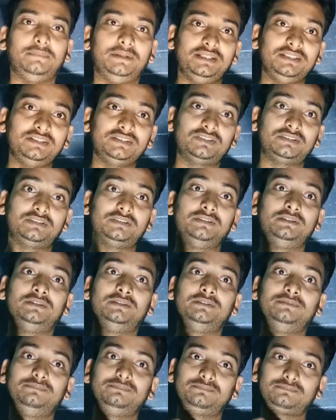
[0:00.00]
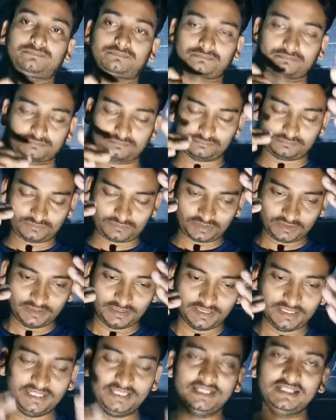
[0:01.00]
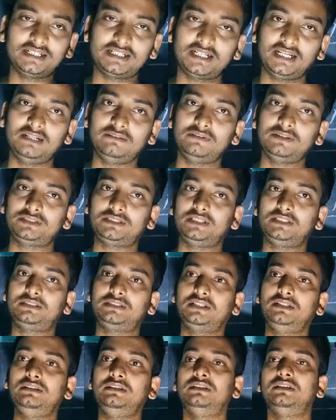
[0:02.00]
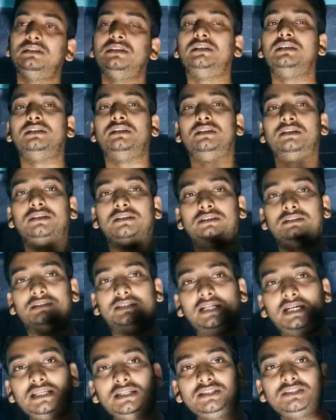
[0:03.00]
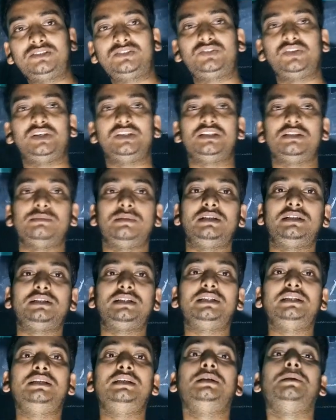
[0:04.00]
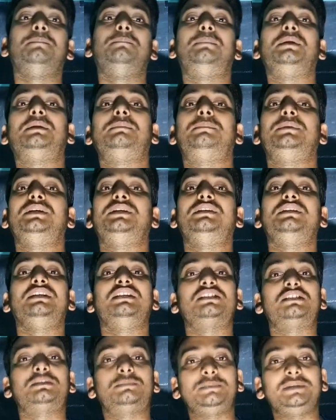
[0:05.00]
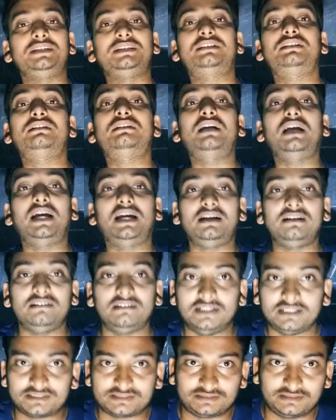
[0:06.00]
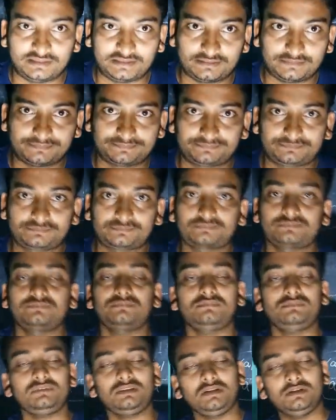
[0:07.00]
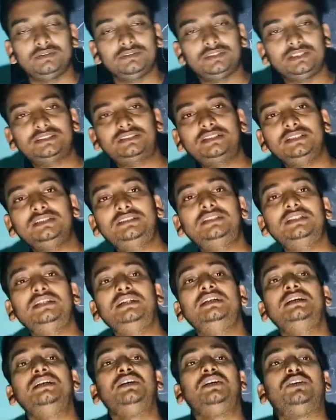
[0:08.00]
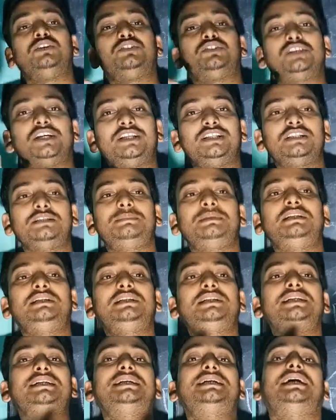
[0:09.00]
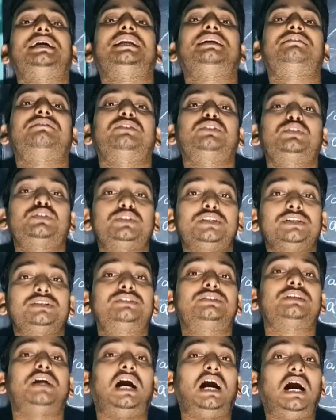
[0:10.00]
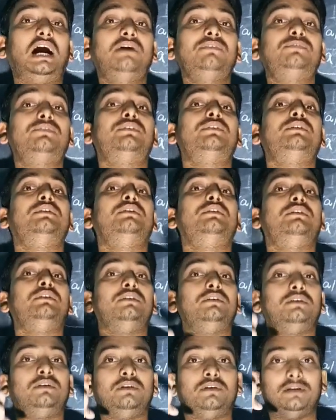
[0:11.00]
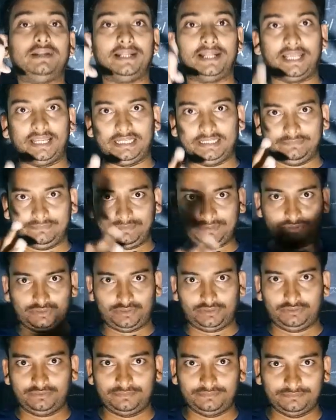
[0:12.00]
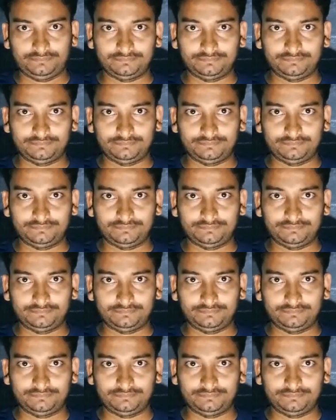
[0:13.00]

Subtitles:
Means in a conversation there is changeability between speaker and listener. This is the changeability characteristics of language.